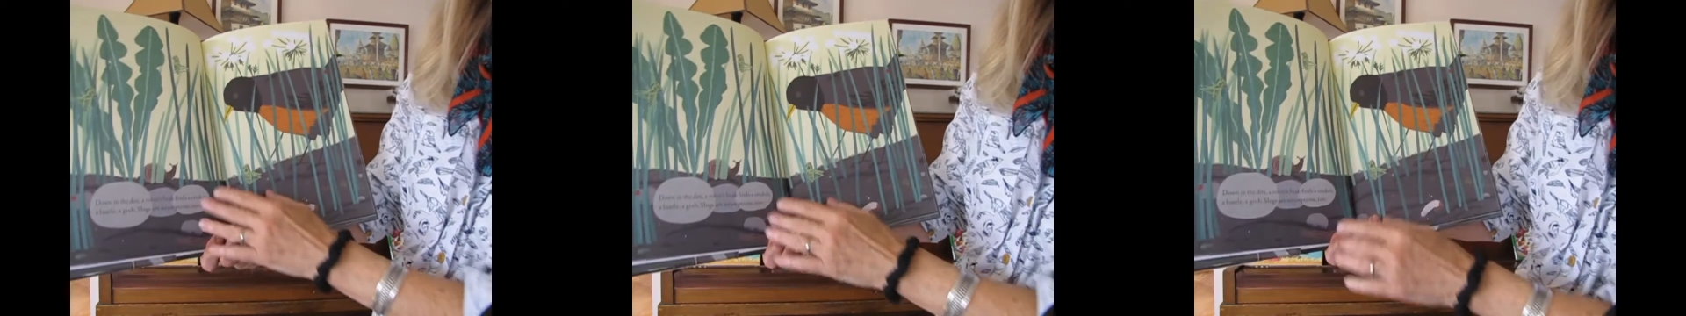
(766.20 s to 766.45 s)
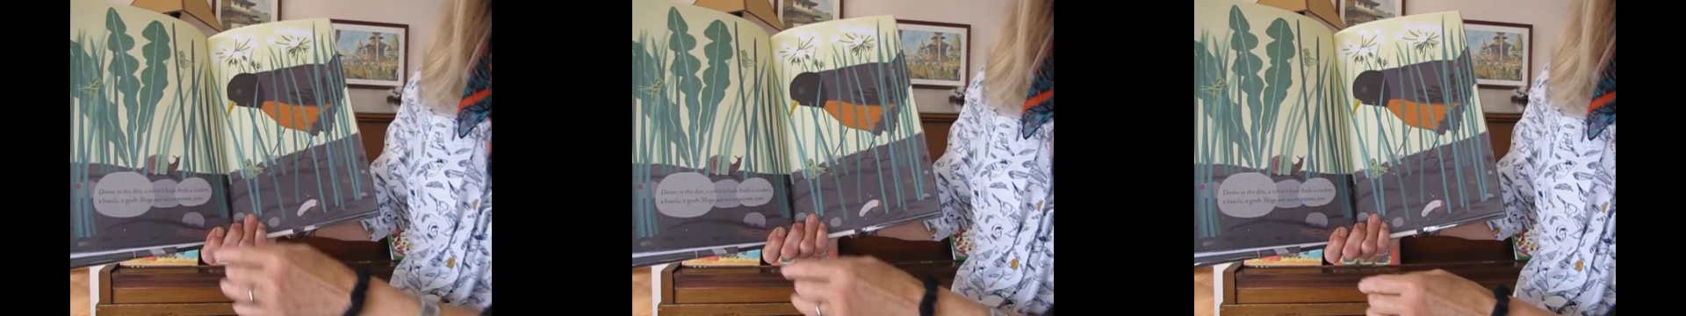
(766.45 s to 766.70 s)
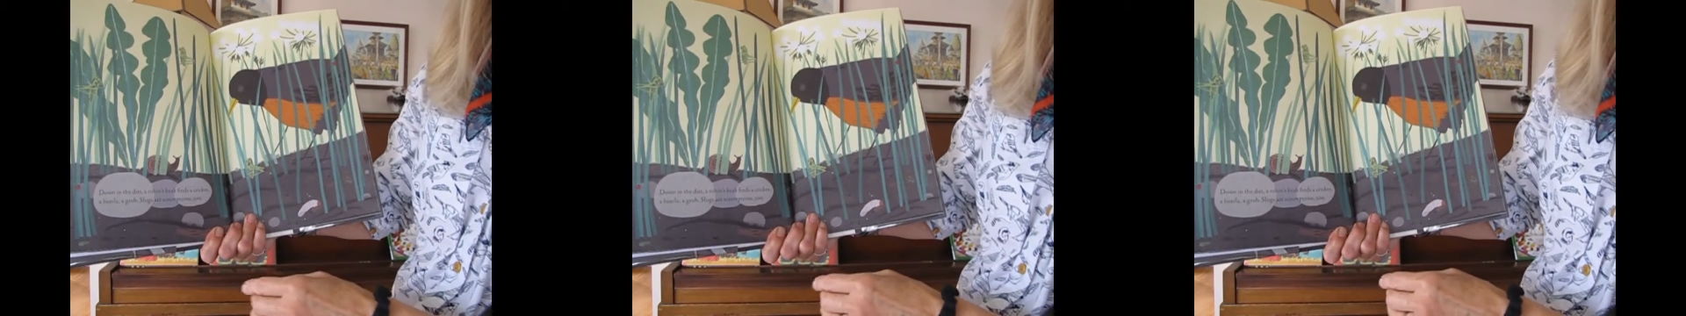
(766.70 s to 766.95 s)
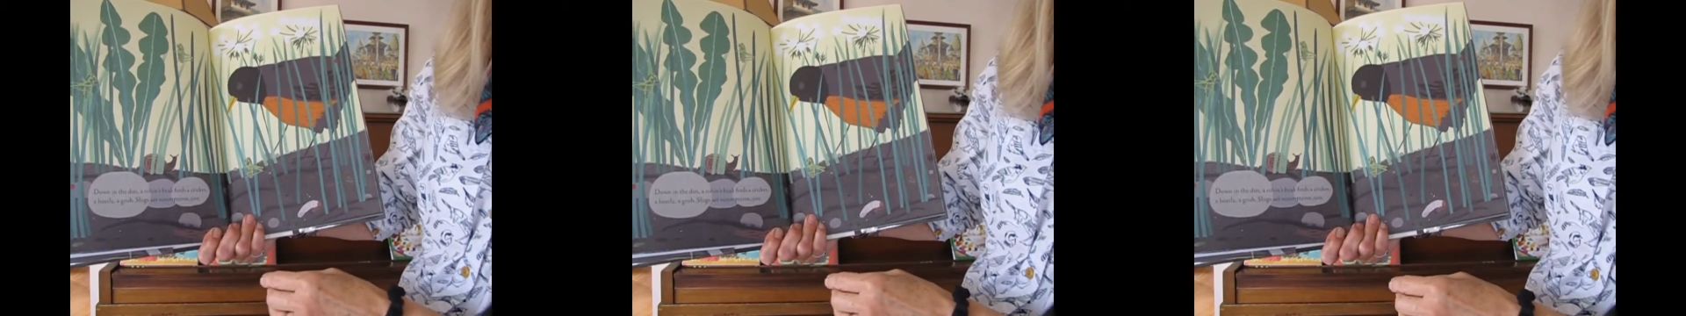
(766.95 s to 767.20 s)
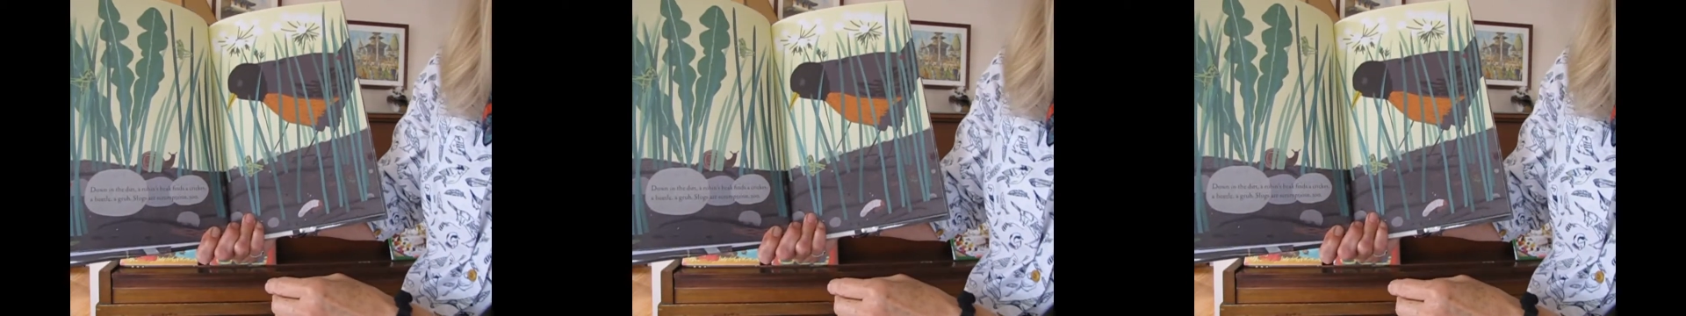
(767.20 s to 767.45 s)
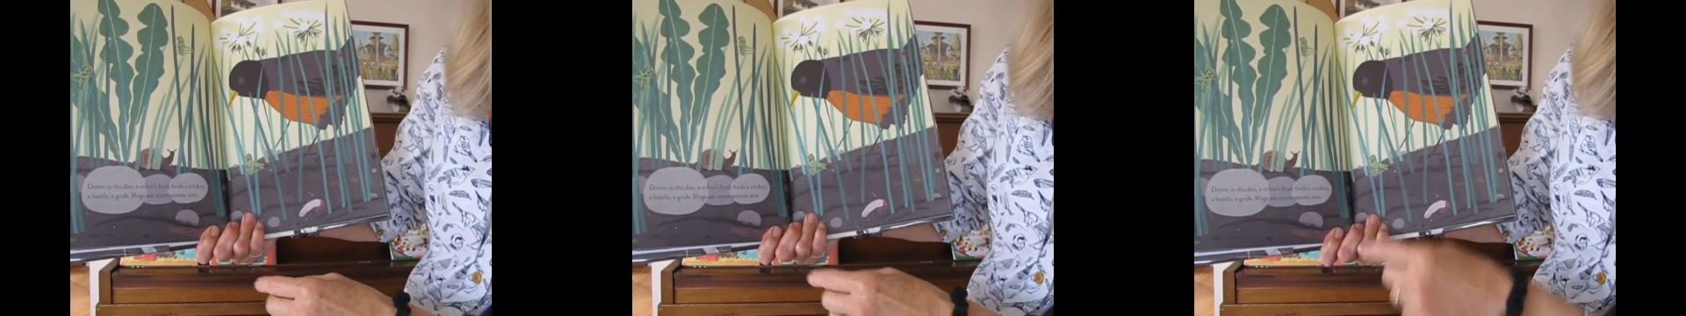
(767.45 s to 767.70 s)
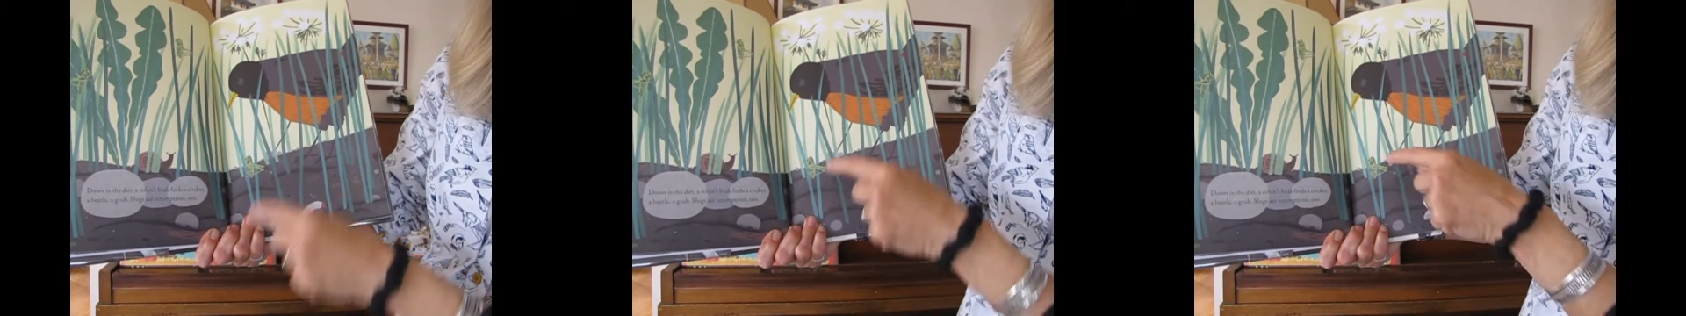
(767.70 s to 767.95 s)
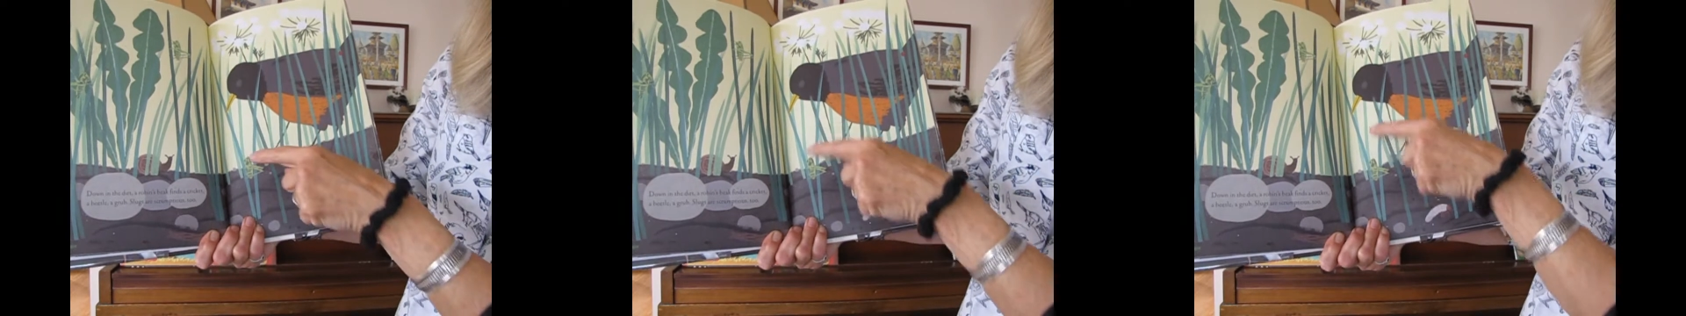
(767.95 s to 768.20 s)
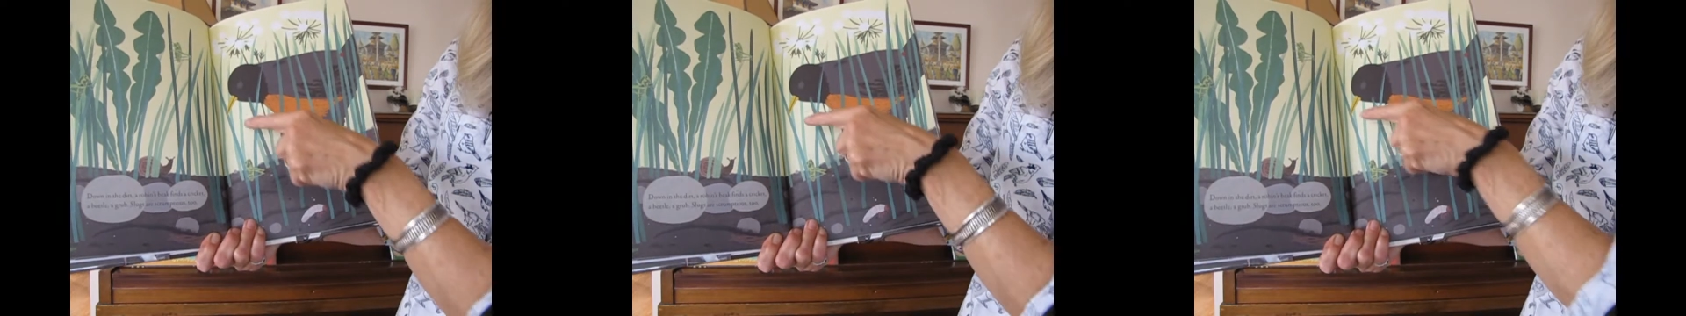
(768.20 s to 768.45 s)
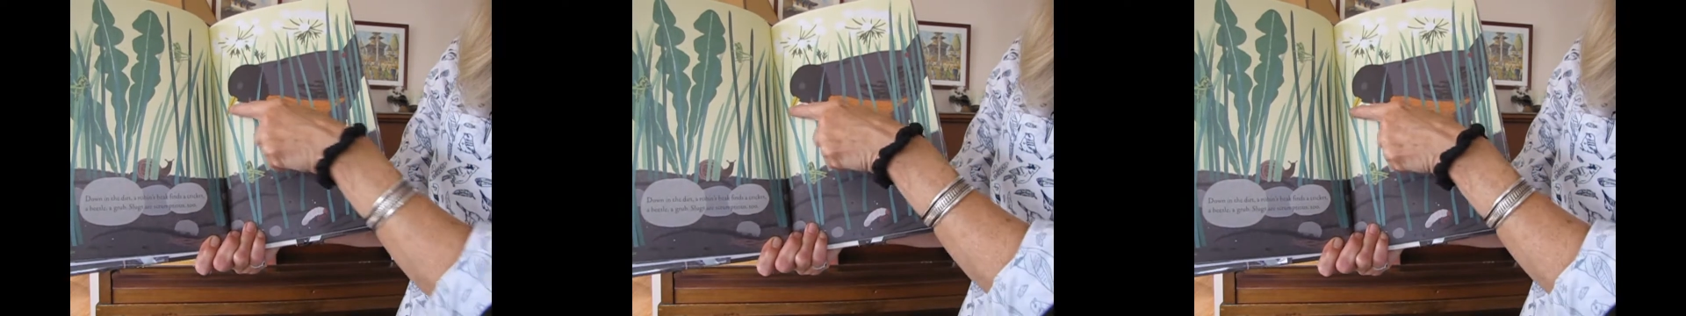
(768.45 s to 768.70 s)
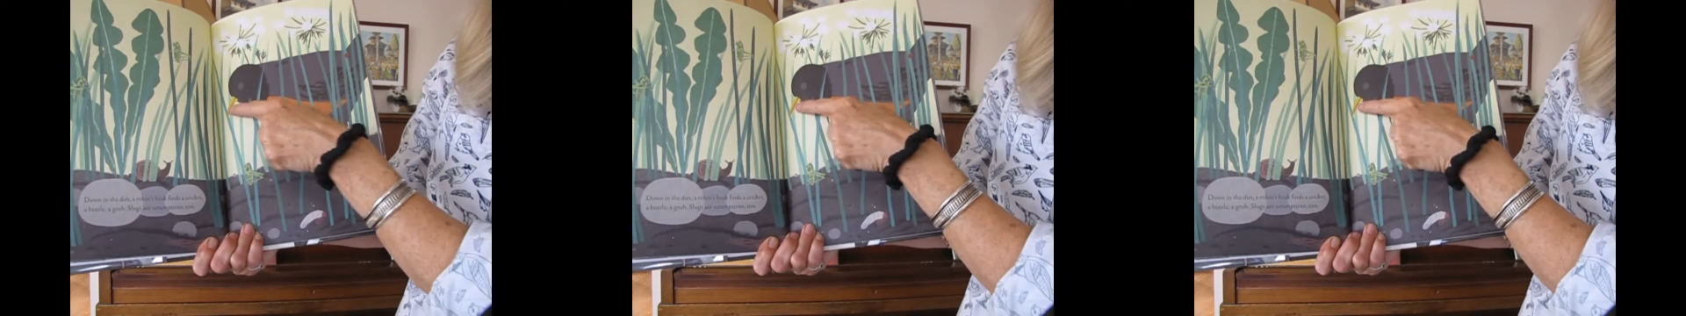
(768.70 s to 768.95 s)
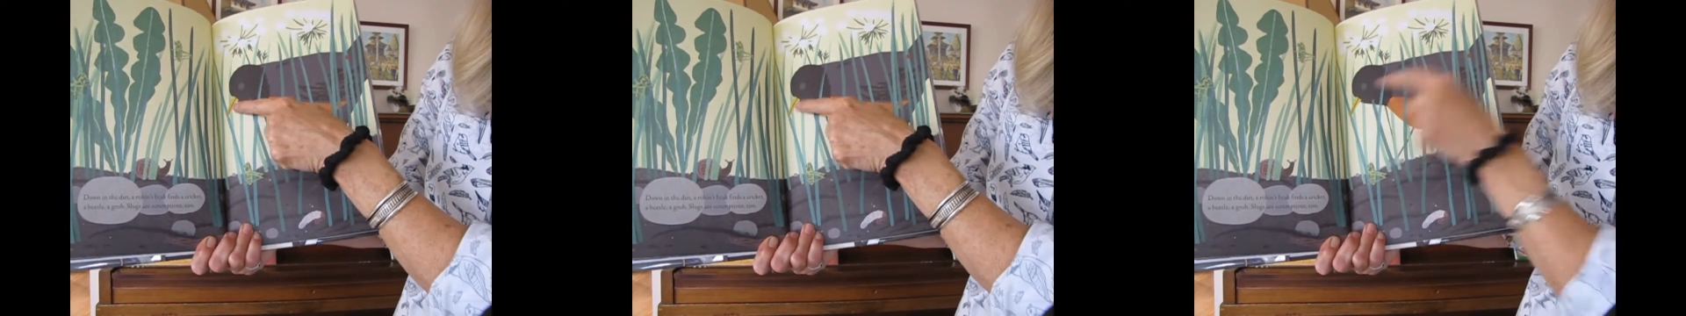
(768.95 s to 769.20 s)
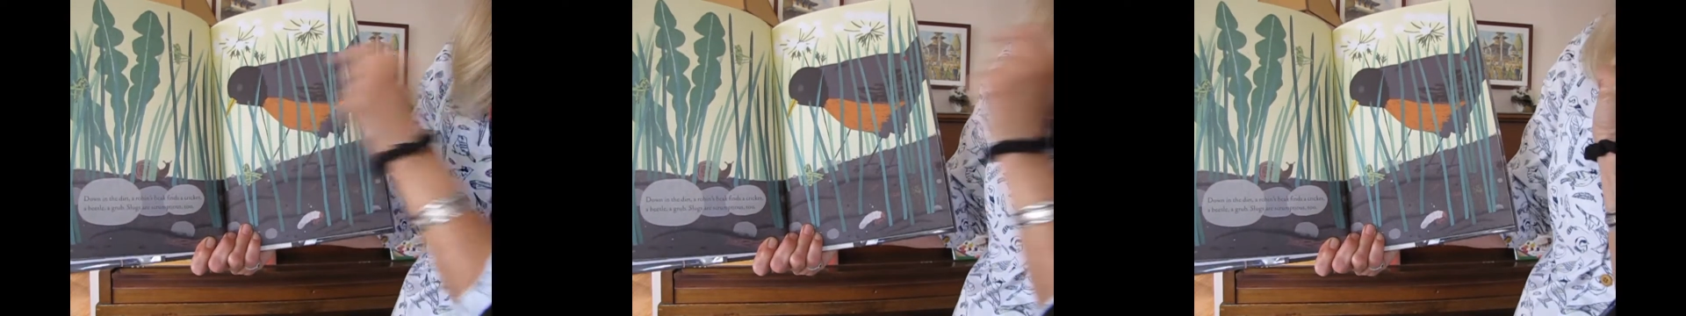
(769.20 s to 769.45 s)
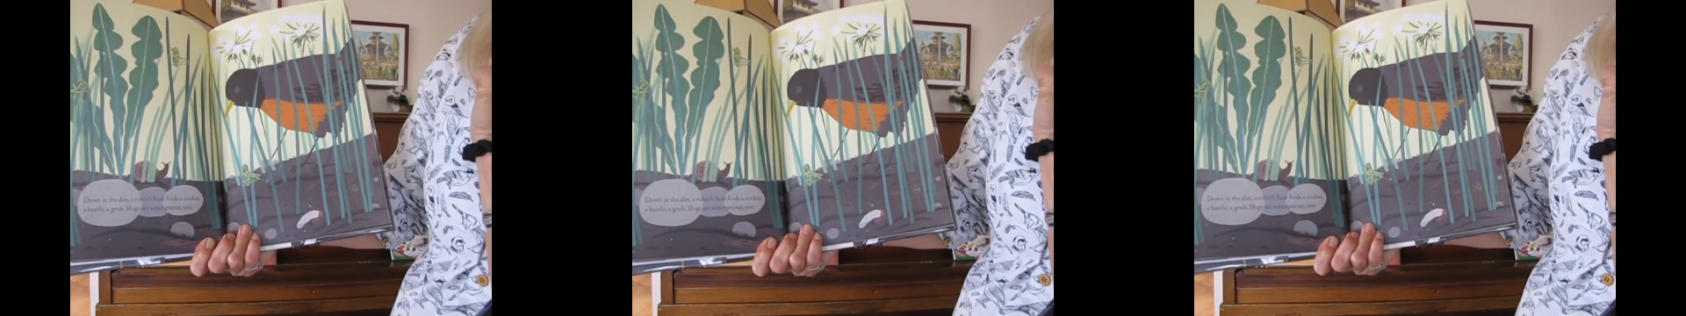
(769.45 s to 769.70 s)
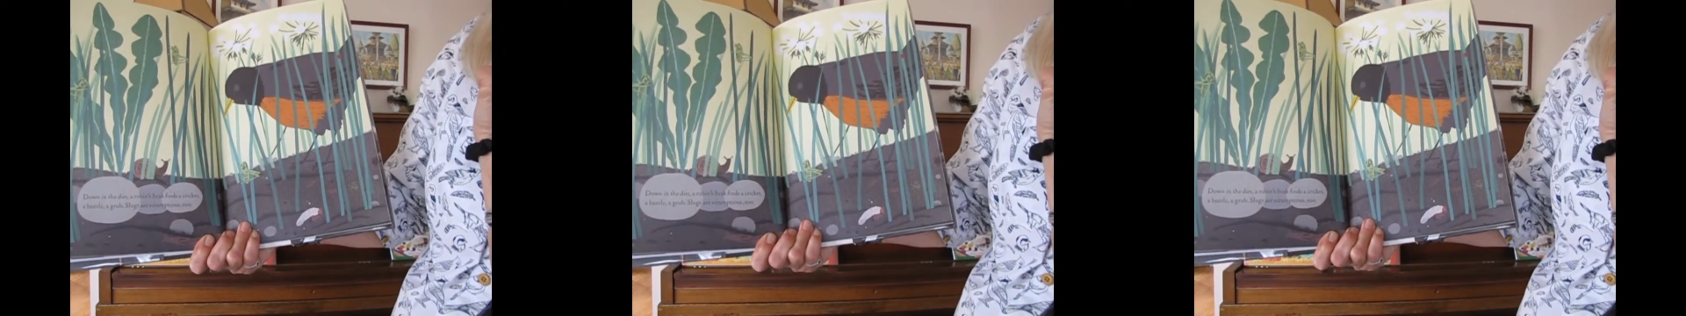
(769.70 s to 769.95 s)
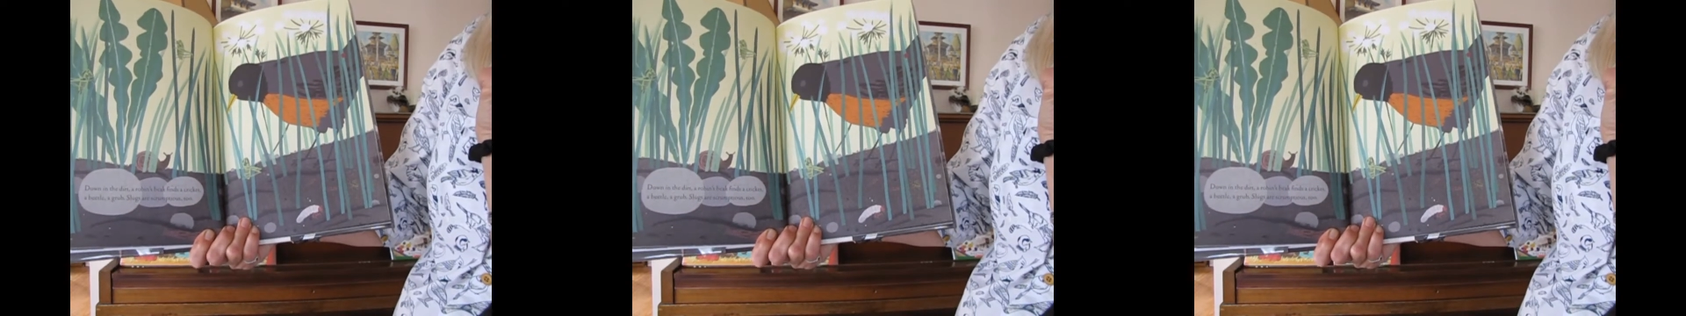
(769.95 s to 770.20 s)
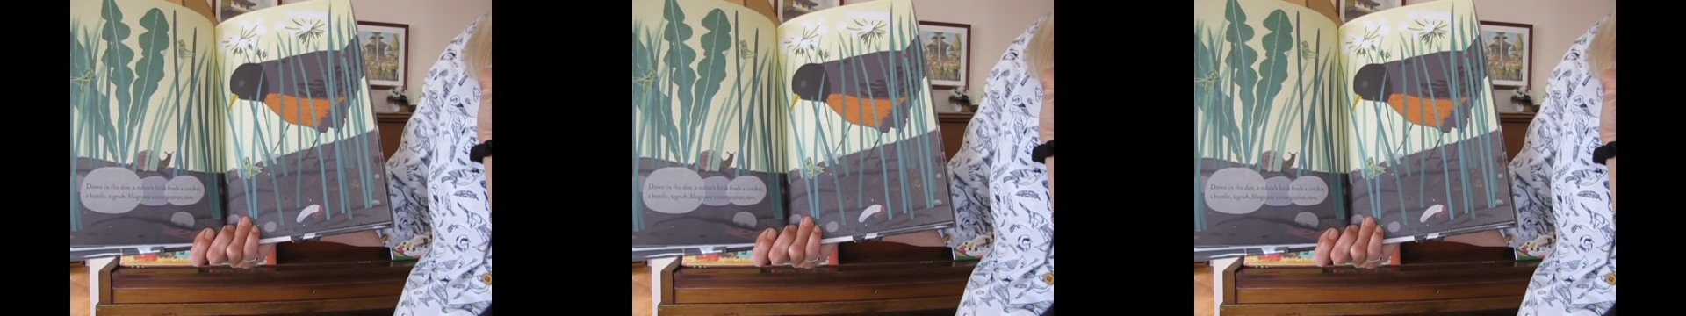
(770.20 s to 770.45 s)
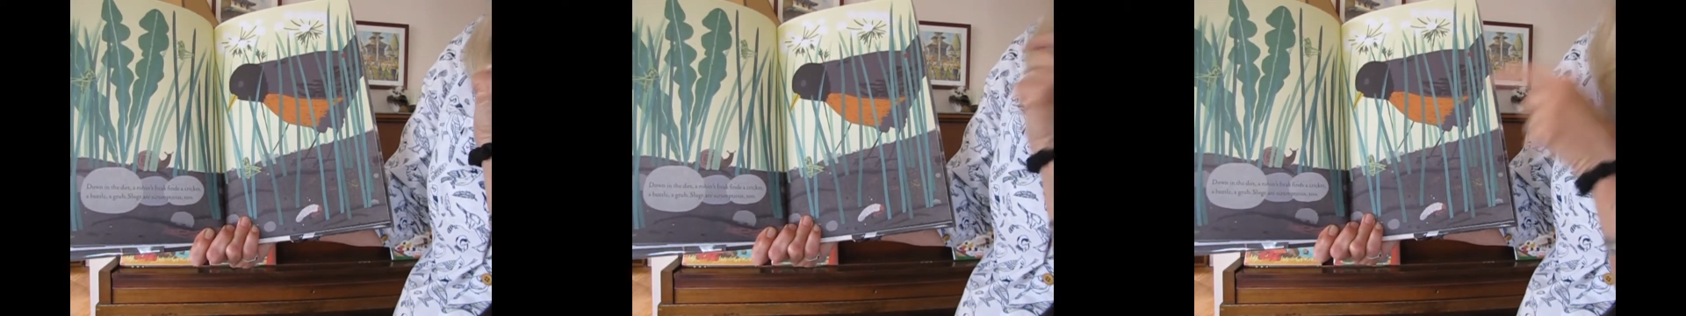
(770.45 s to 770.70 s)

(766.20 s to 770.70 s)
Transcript: [unreadable: no face in view]